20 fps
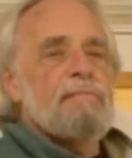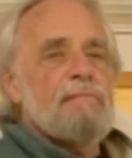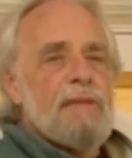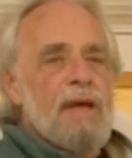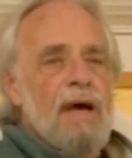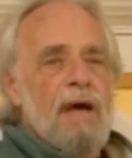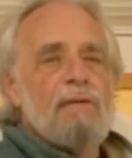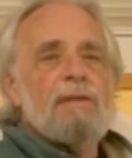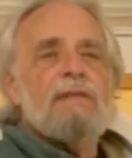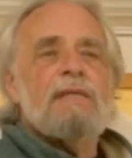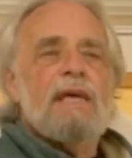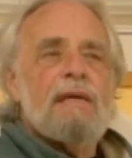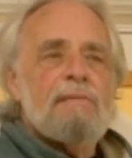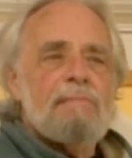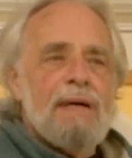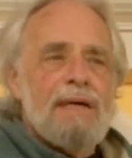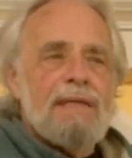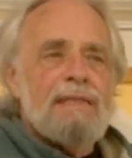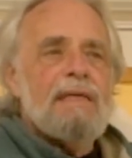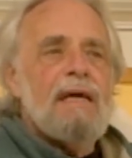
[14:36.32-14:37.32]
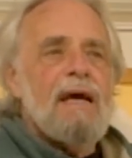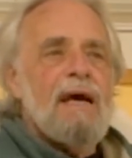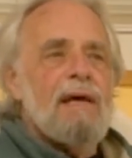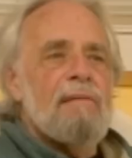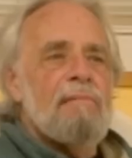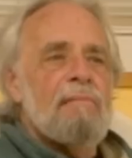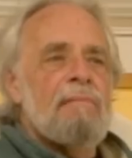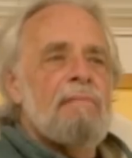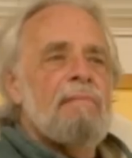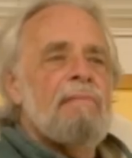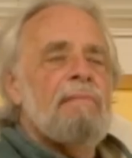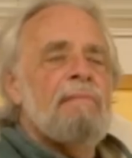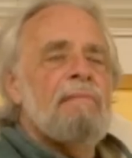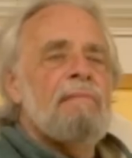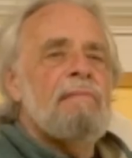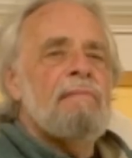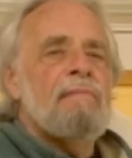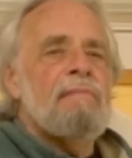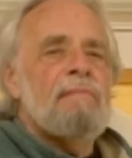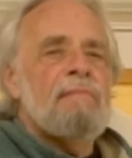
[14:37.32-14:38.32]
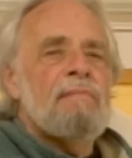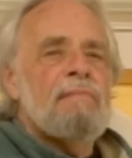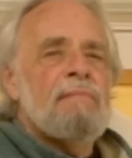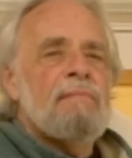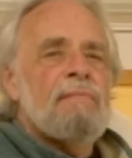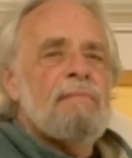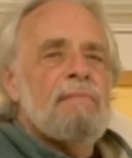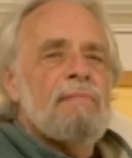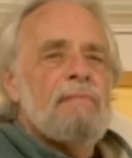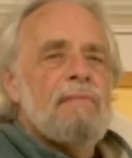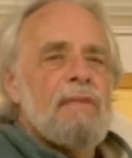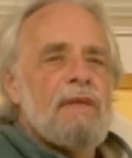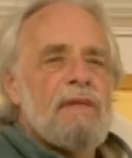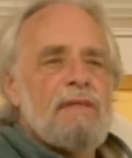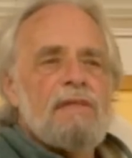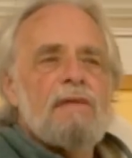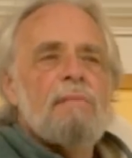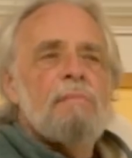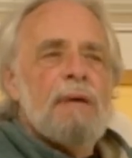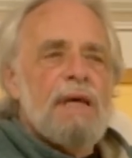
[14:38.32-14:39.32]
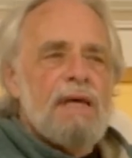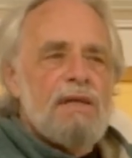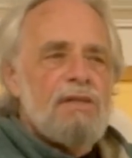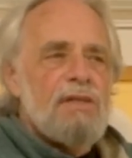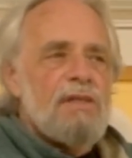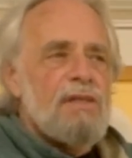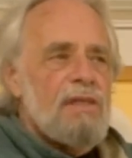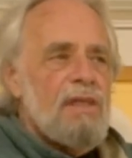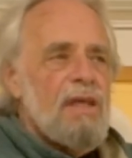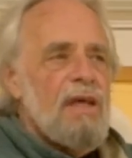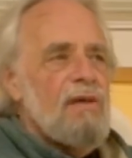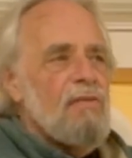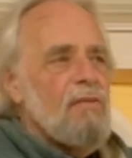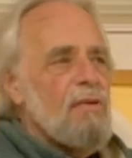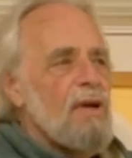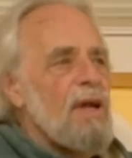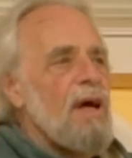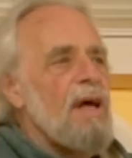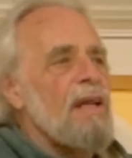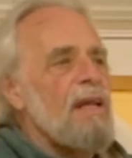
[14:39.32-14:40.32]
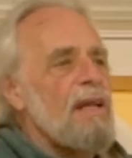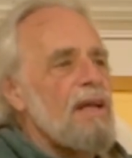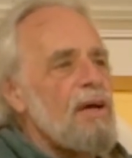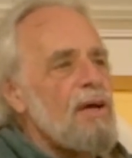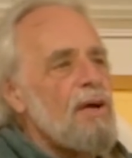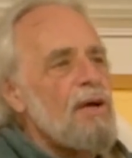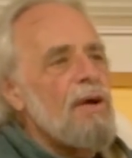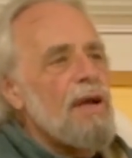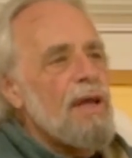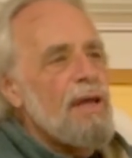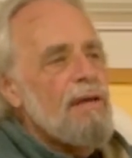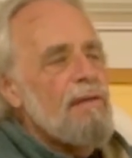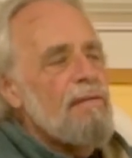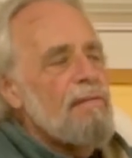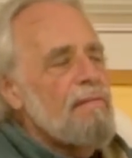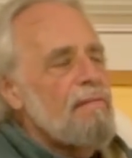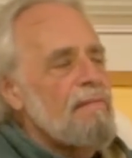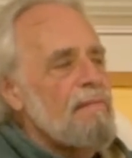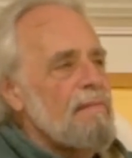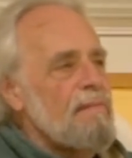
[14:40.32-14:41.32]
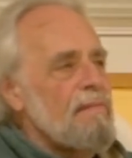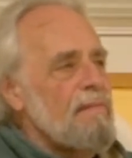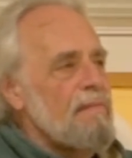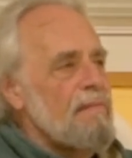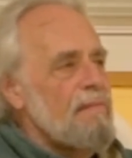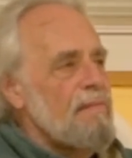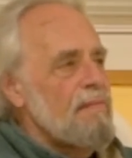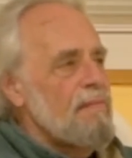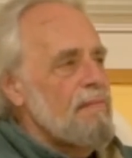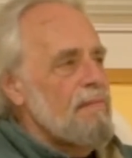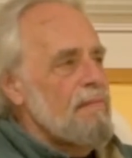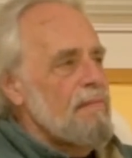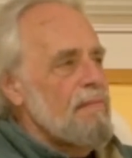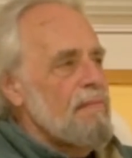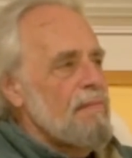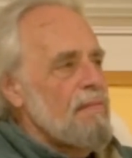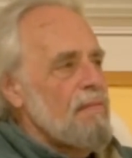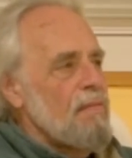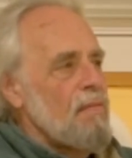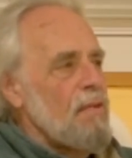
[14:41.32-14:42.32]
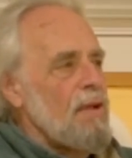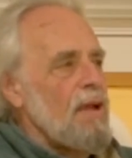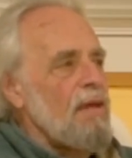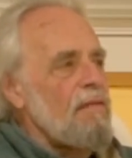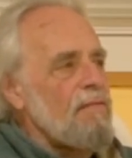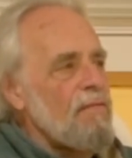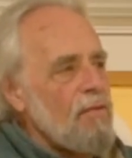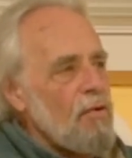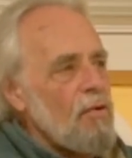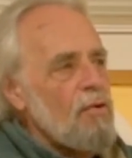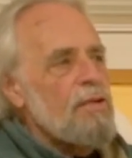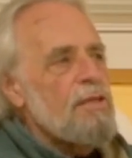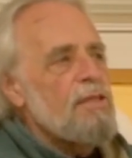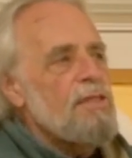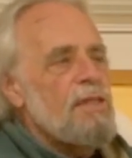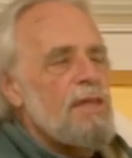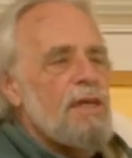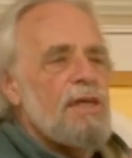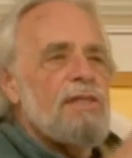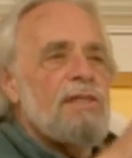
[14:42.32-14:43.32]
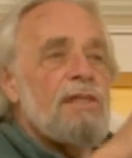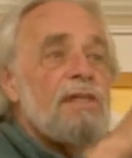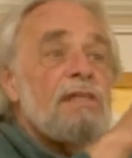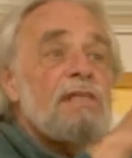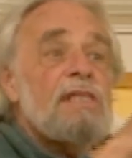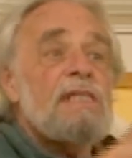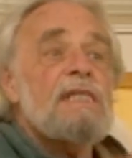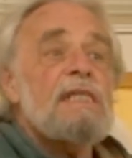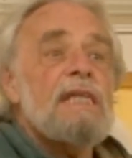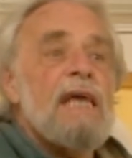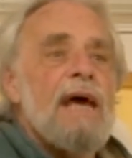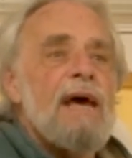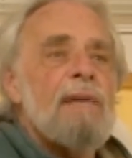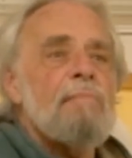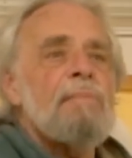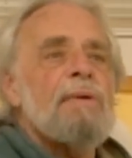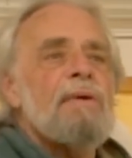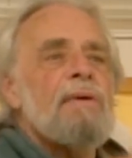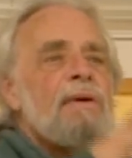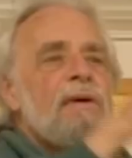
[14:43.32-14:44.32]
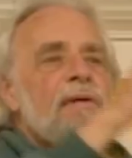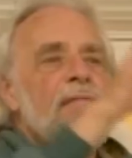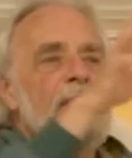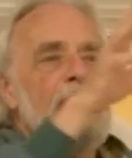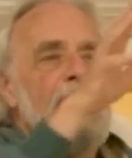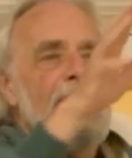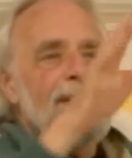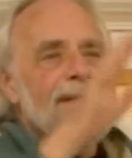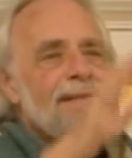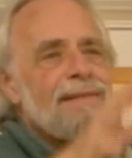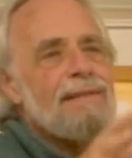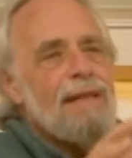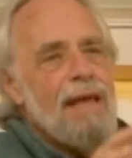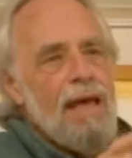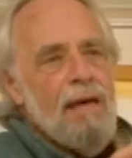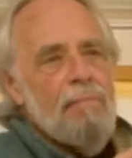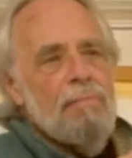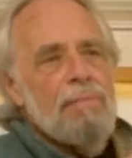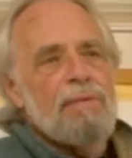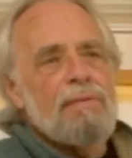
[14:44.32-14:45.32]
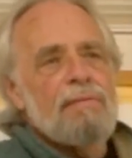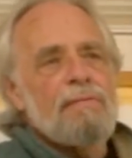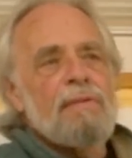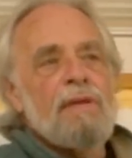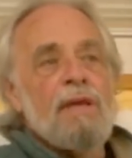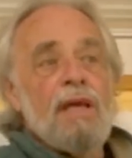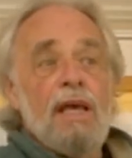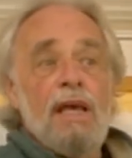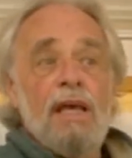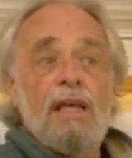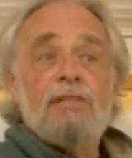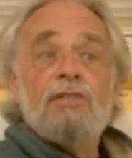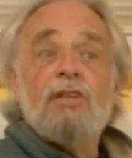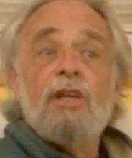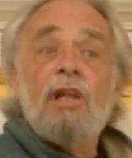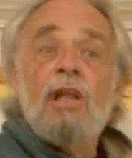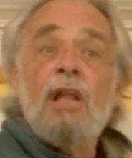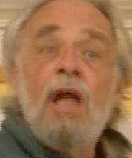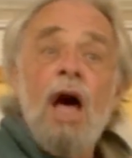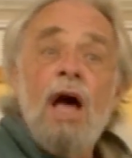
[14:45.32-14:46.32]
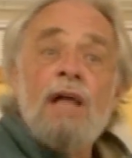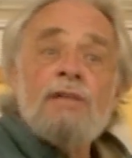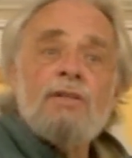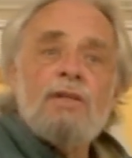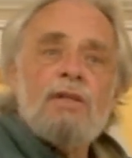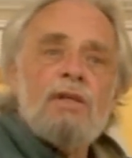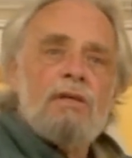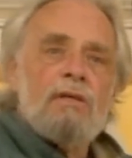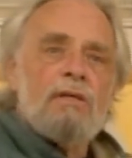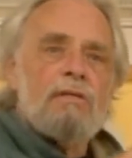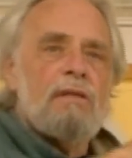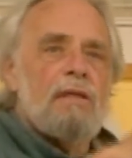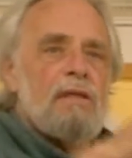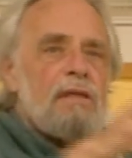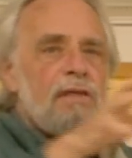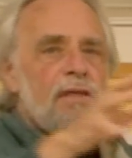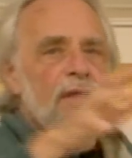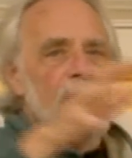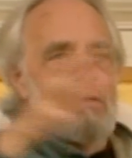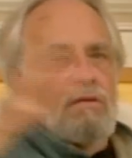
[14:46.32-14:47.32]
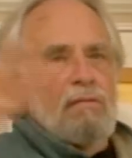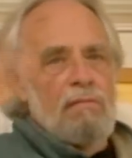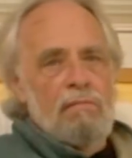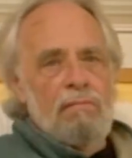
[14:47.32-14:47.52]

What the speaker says: I will take my time. It's a patient thing. We're not in a hurry. We'll unfold this teaching step by step. It's a logical teaching.